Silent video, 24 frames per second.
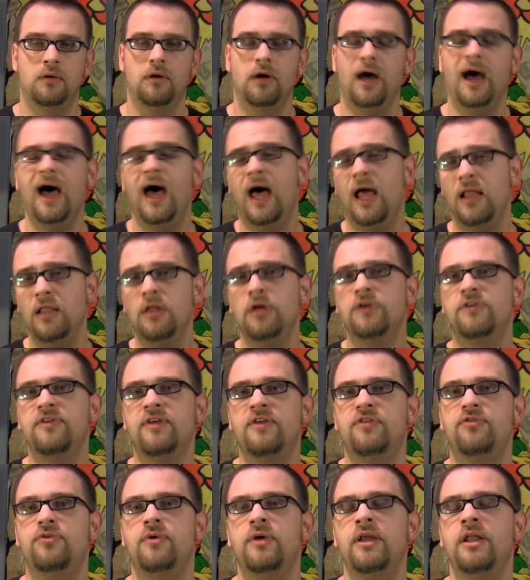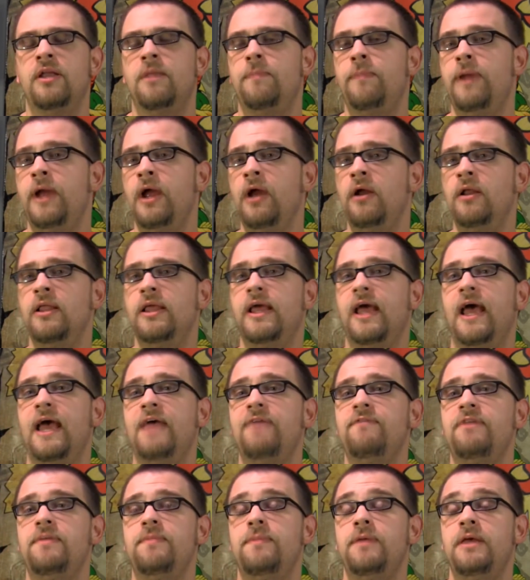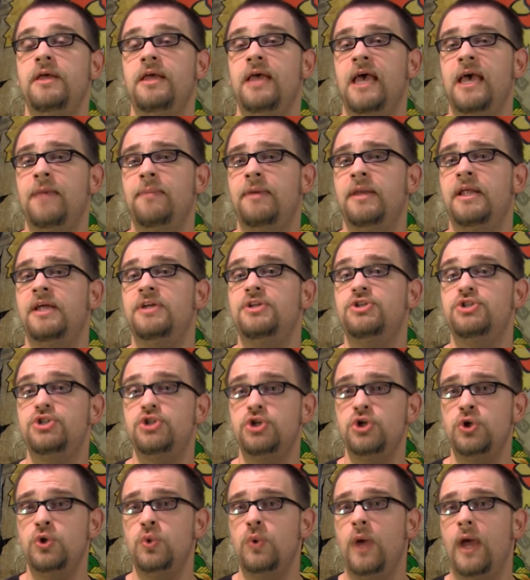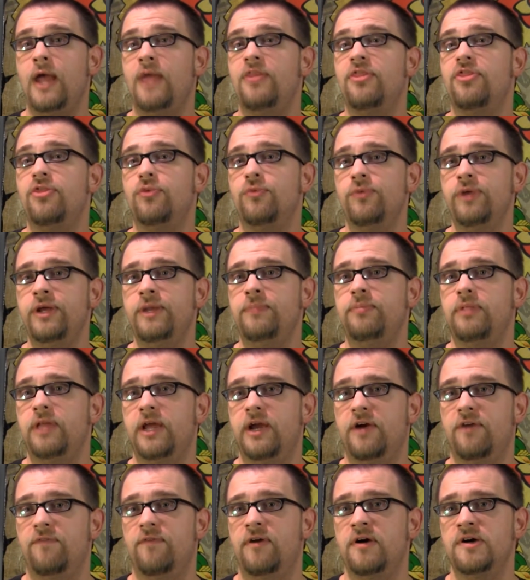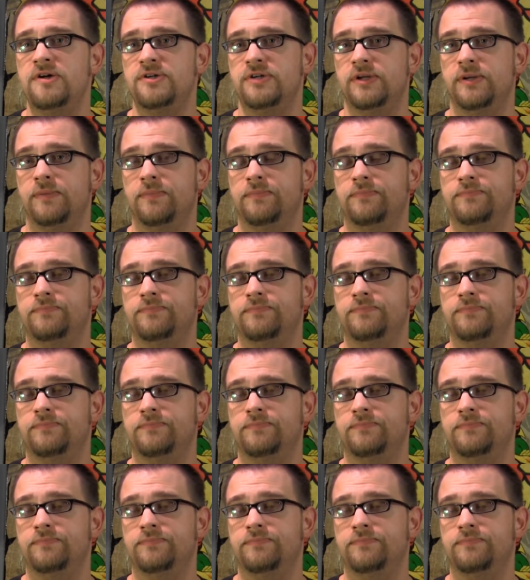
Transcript: I looked into it and apparently AVP came in a 2 and 3 player version,